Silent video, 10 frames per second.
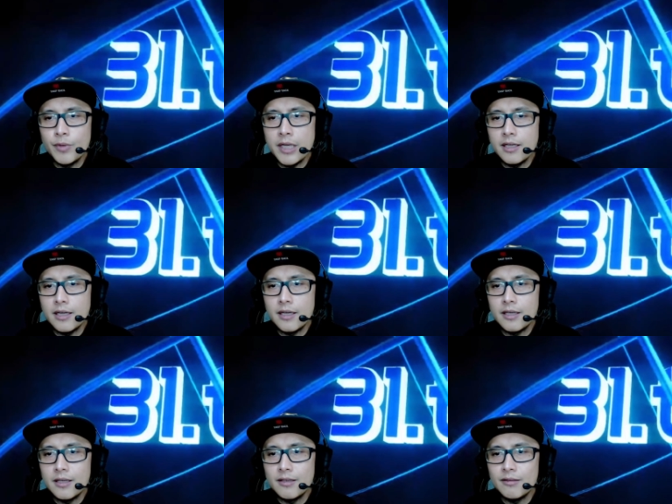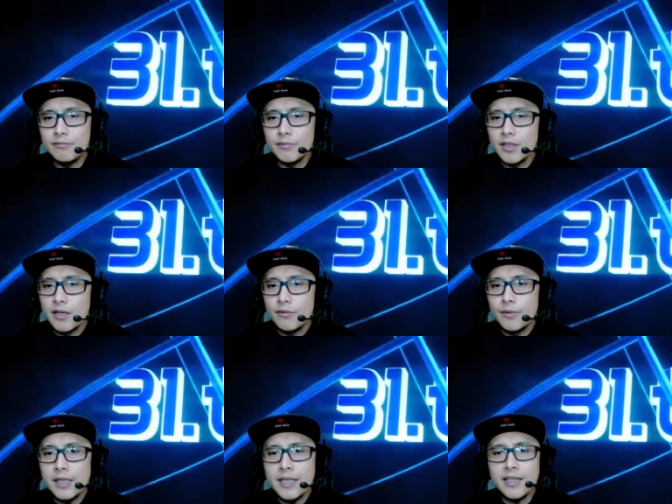re
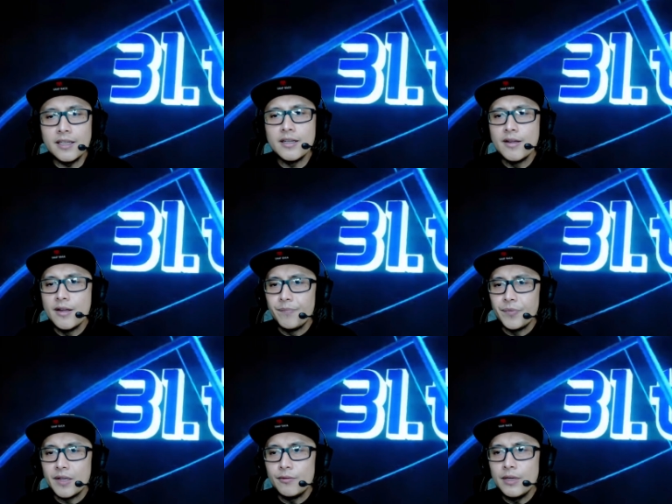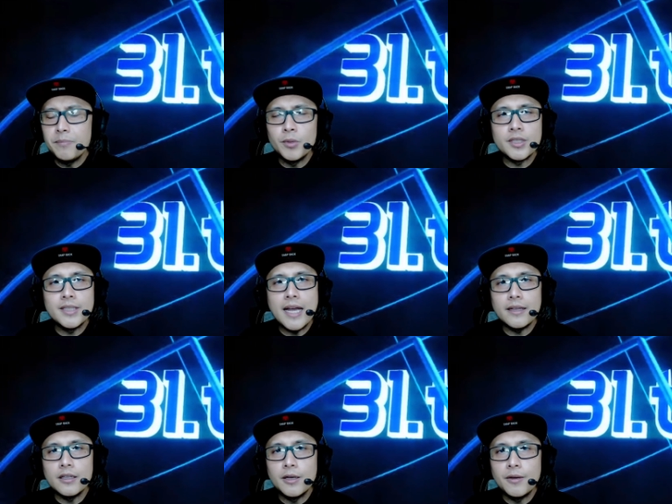really really puts
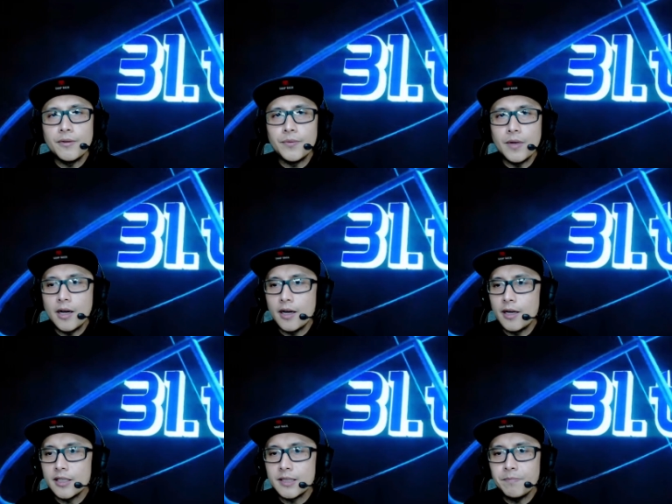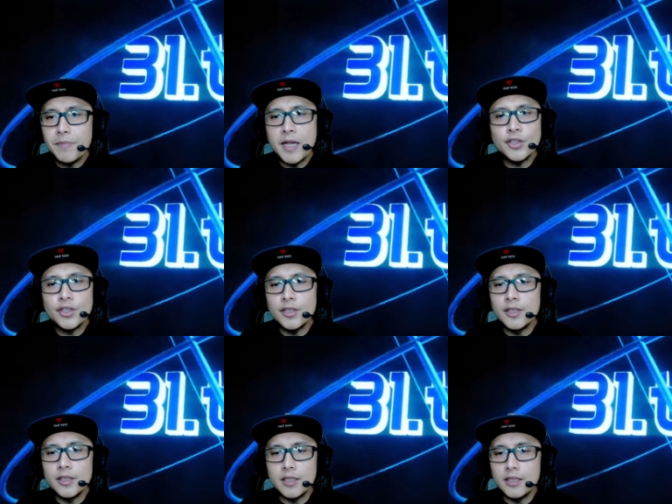that um,
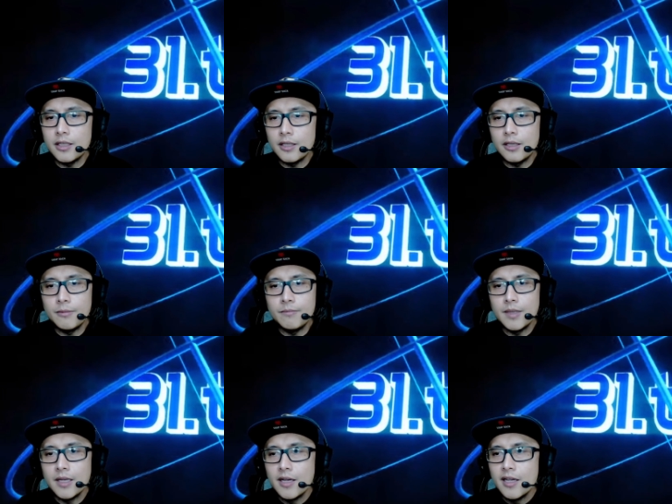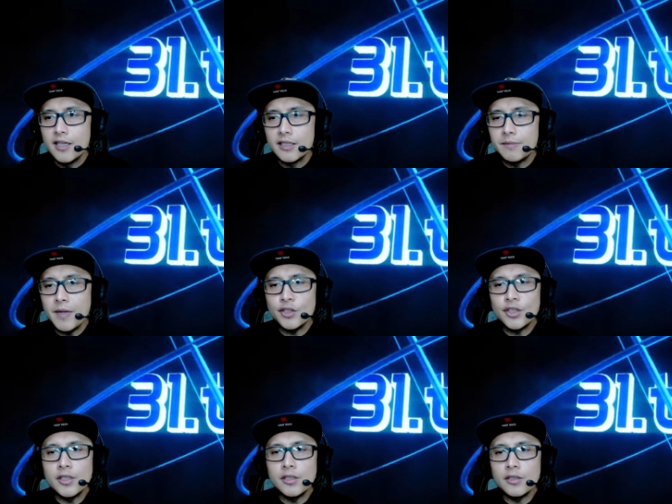special um,
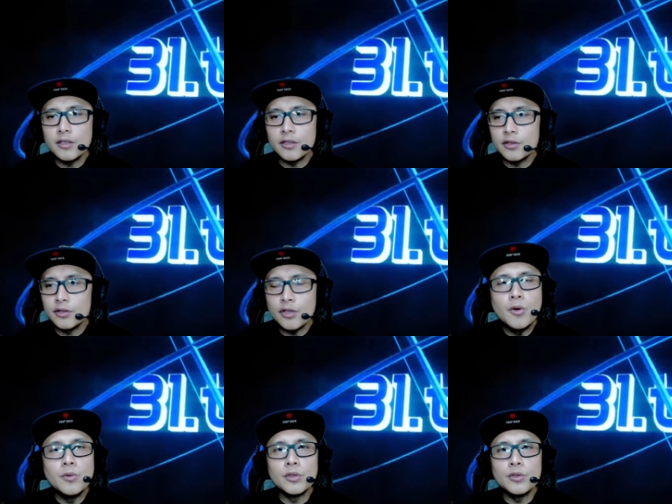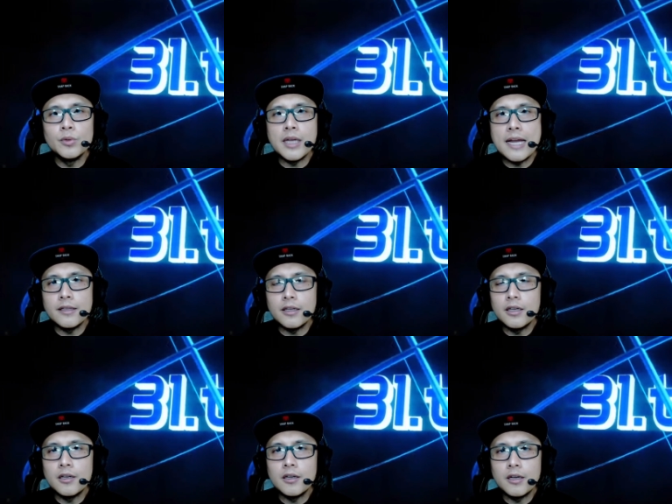special tone to that
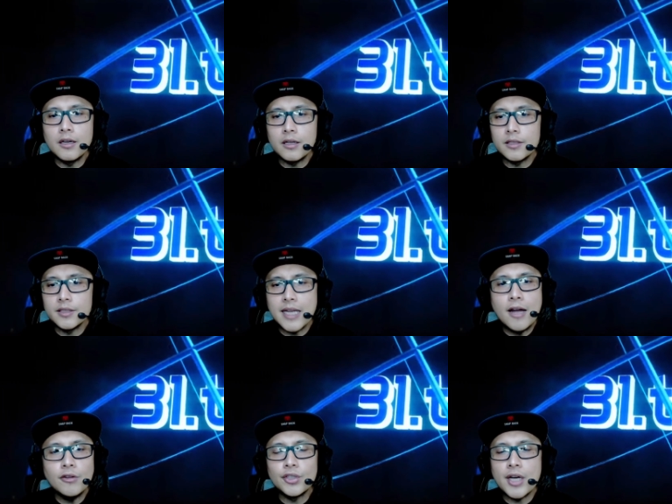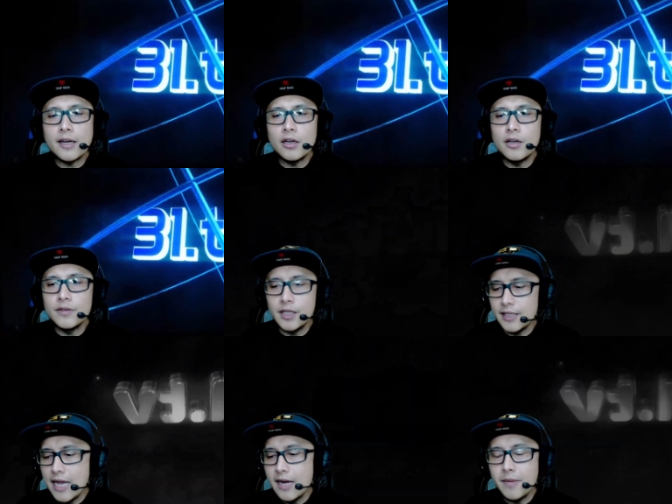soundtrack of
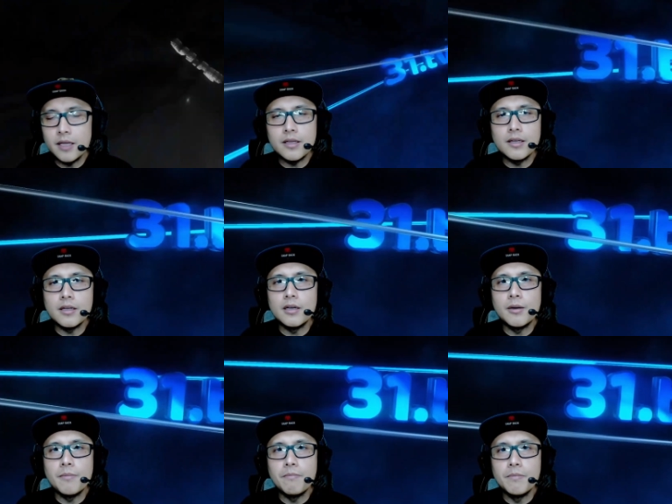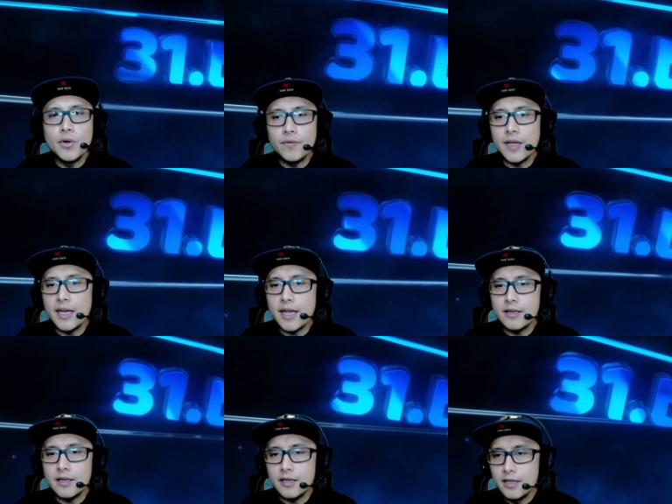this animated um, movie
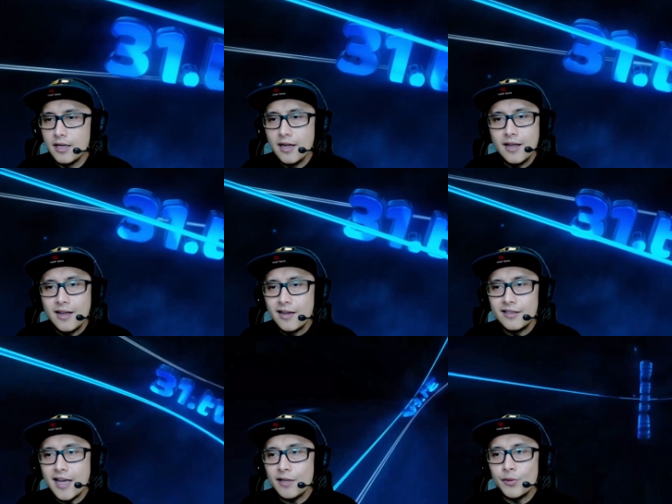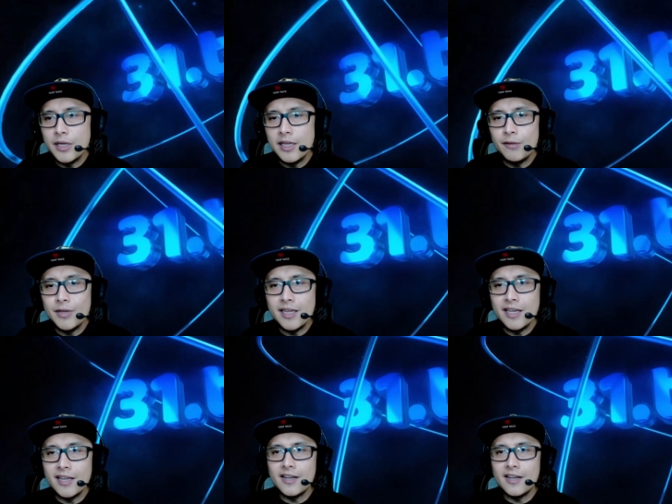and that really really